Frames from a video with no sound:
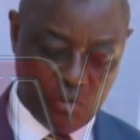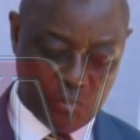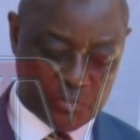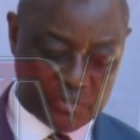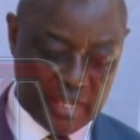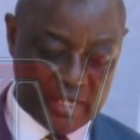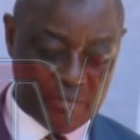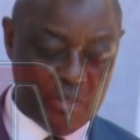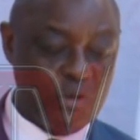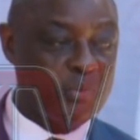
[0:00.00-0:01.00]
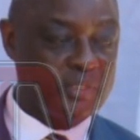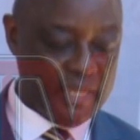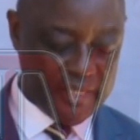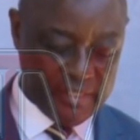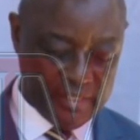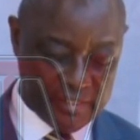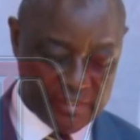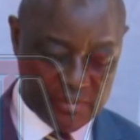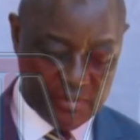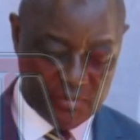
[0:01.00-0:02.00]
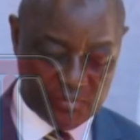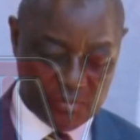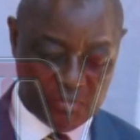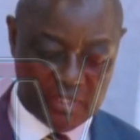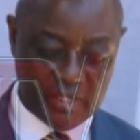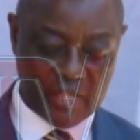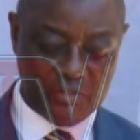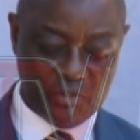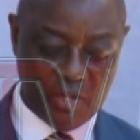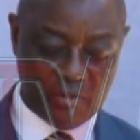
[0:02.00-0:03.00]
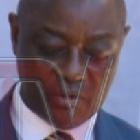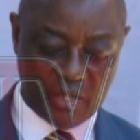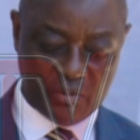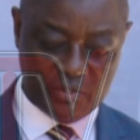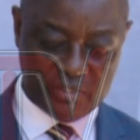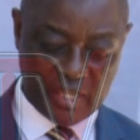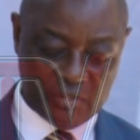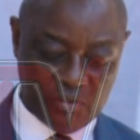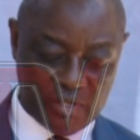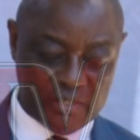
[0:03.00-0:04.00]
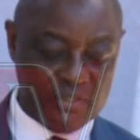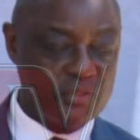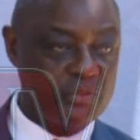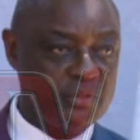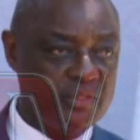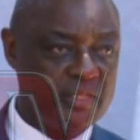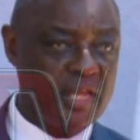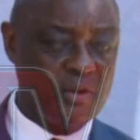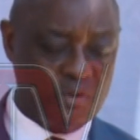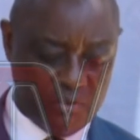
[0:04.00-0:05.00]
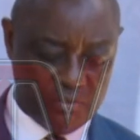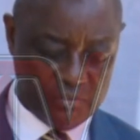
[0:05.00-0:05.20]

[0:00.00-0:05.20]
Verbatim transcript: crops can be obtained from the National Agricultural Research Organization, NARO,